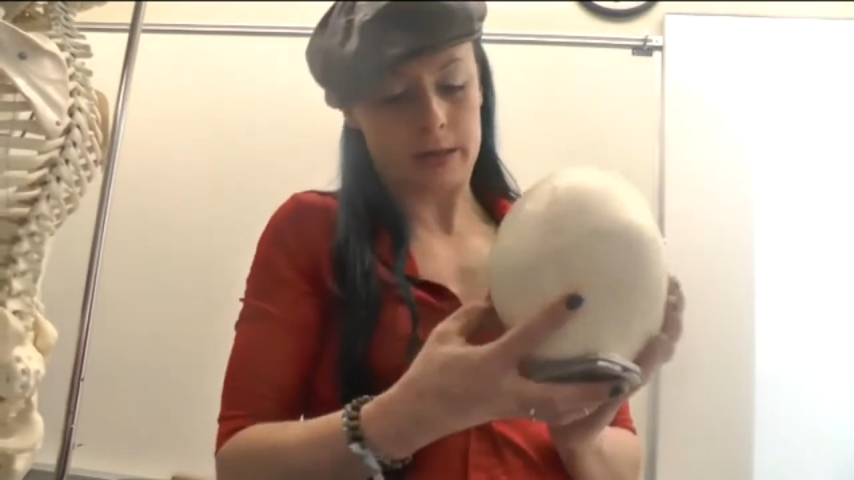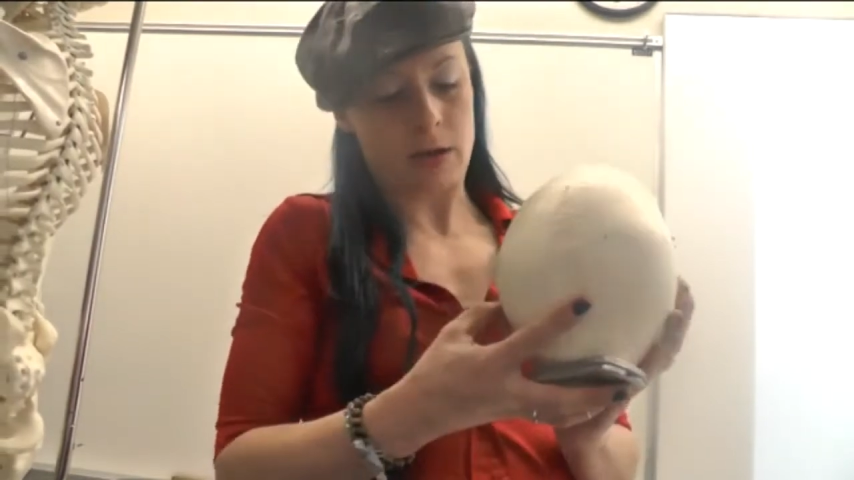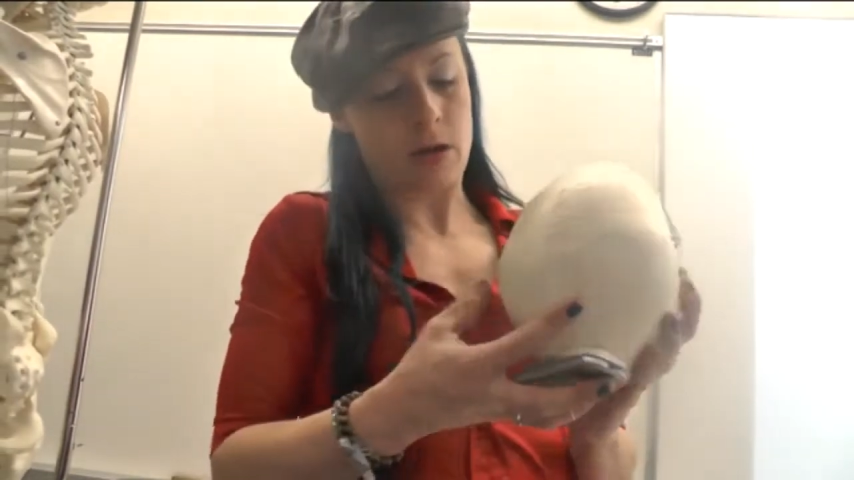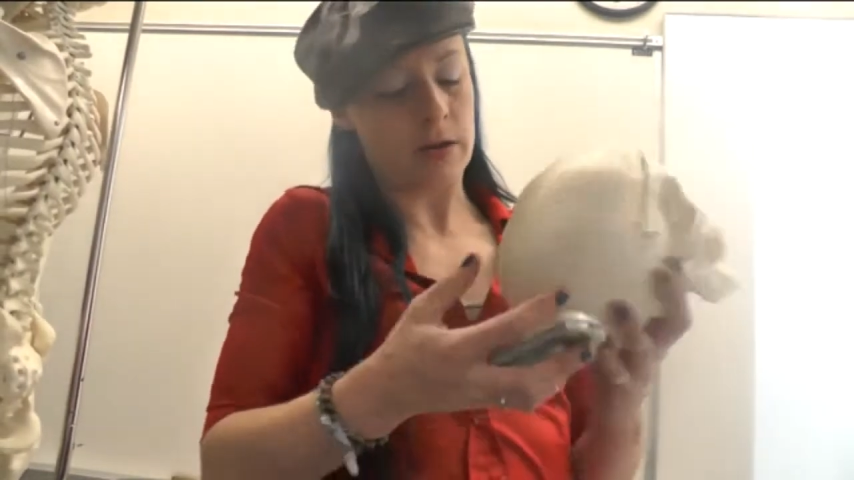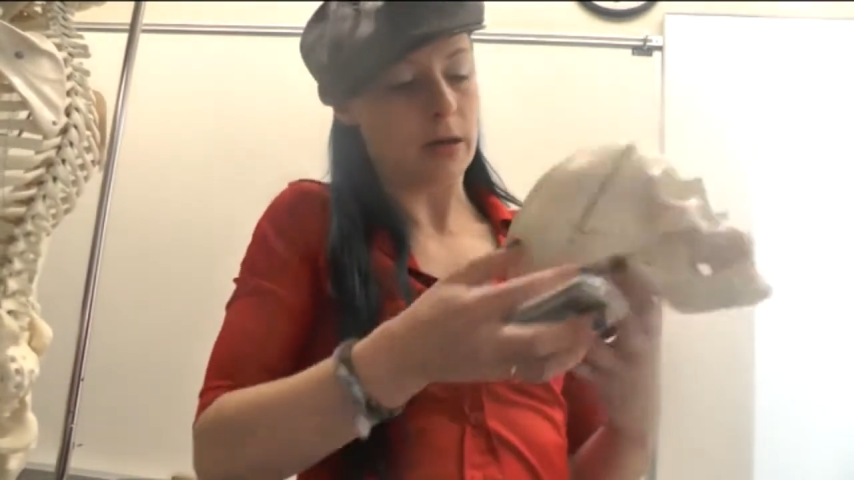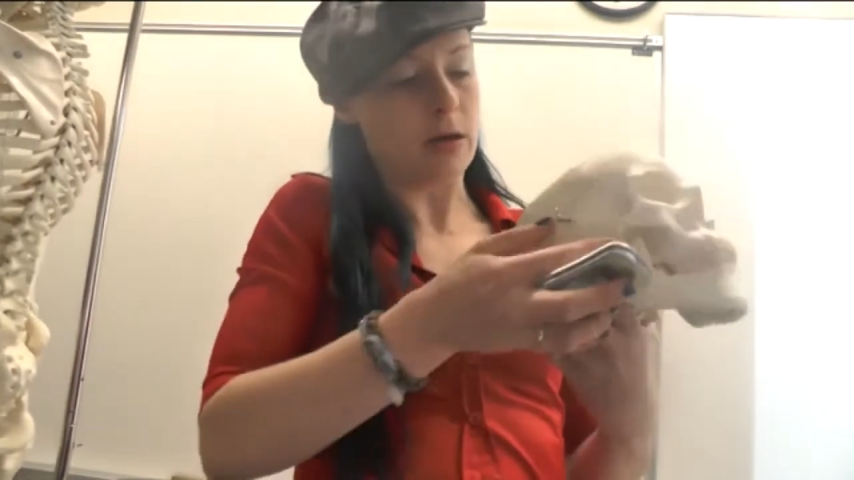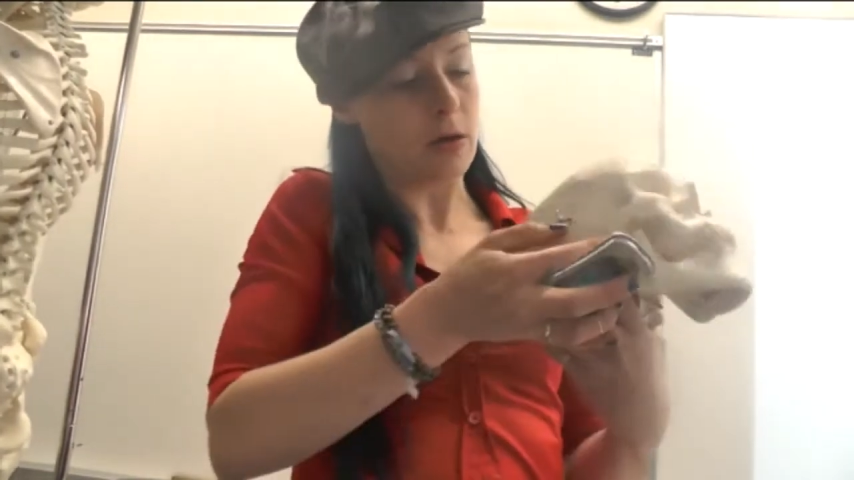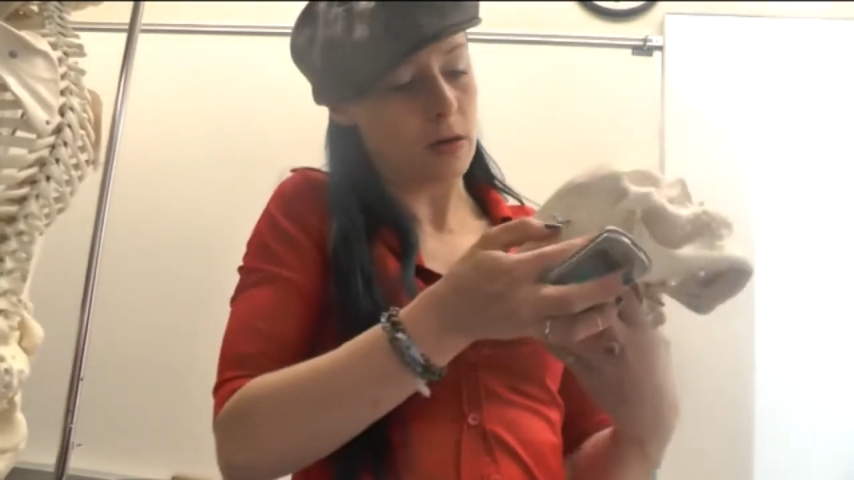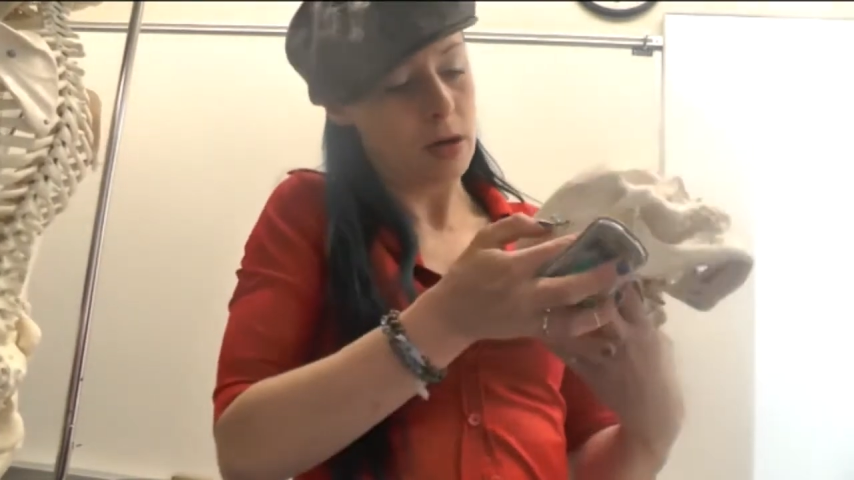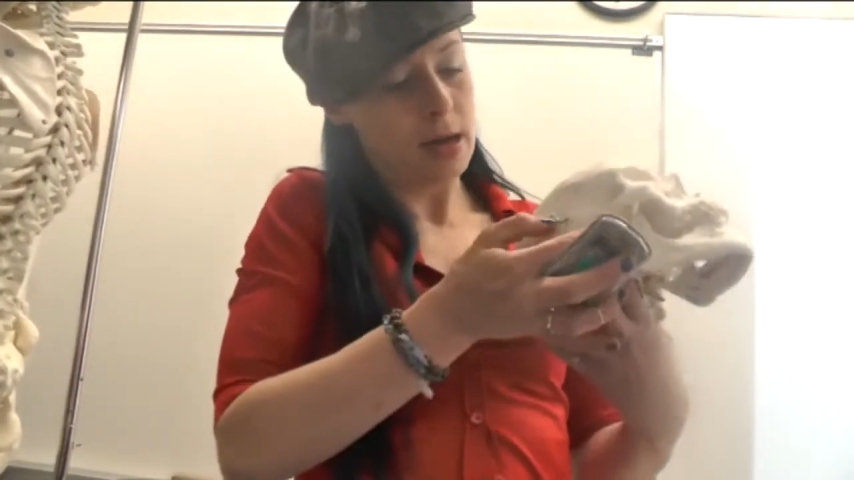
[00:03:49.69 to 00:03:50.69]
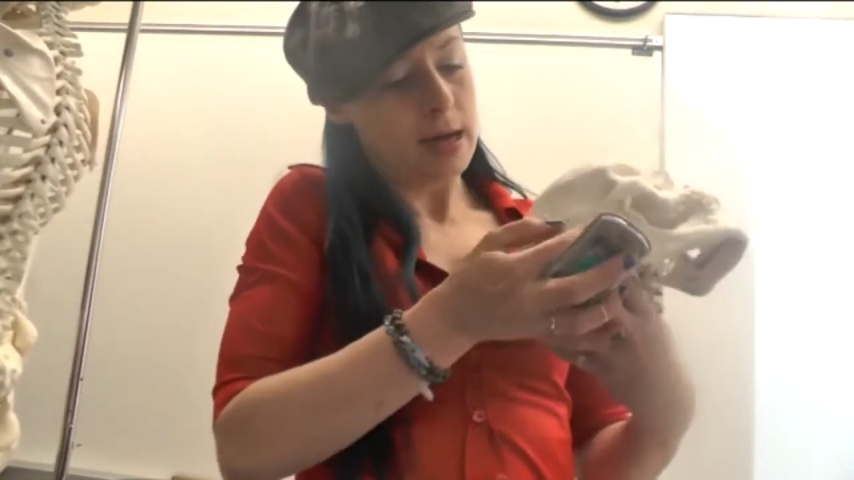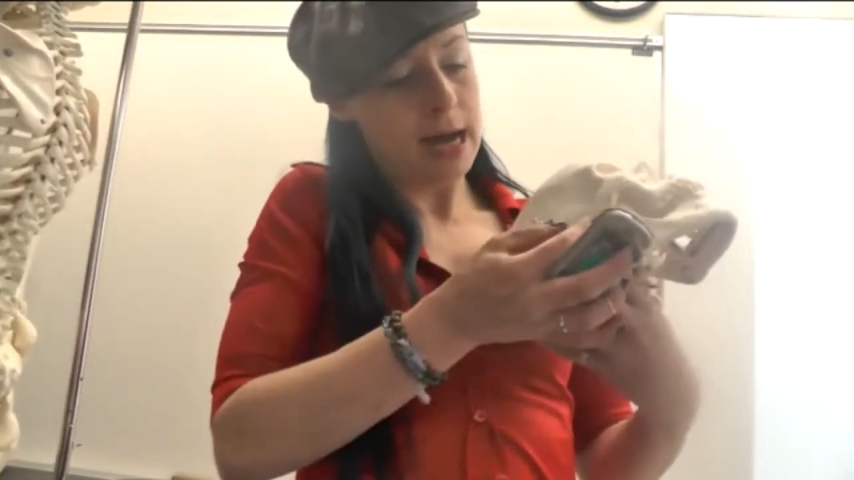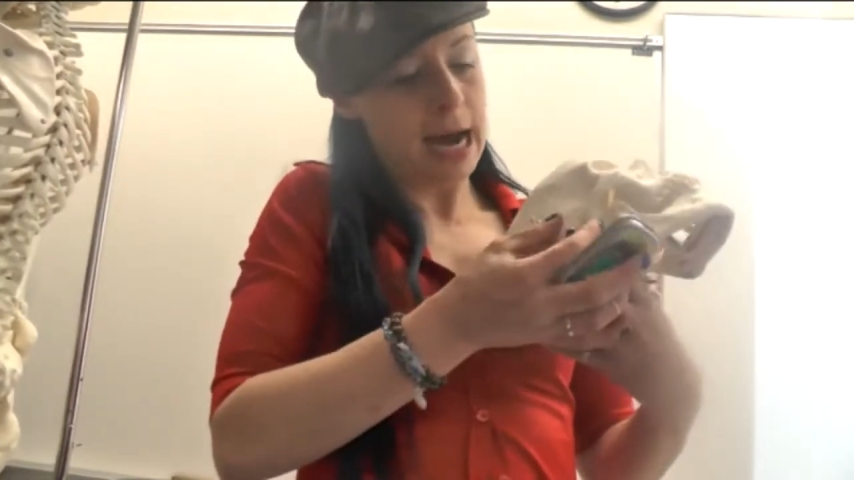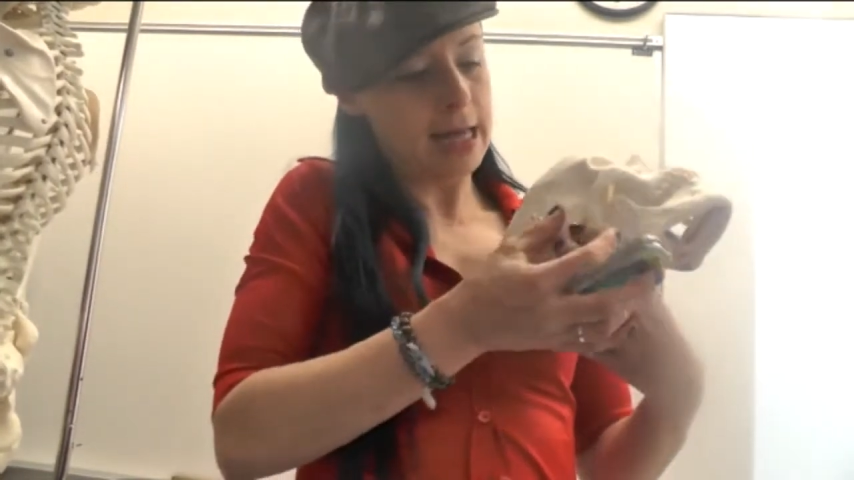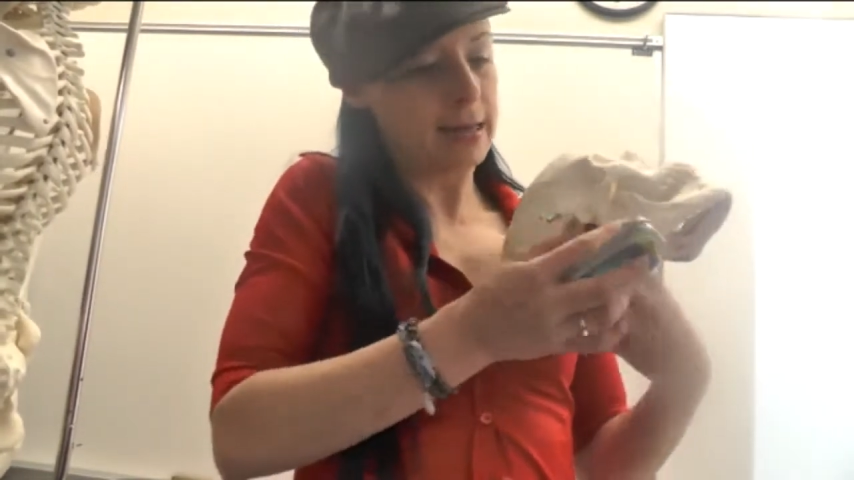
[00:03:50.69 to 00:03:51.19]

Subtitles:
skull though, I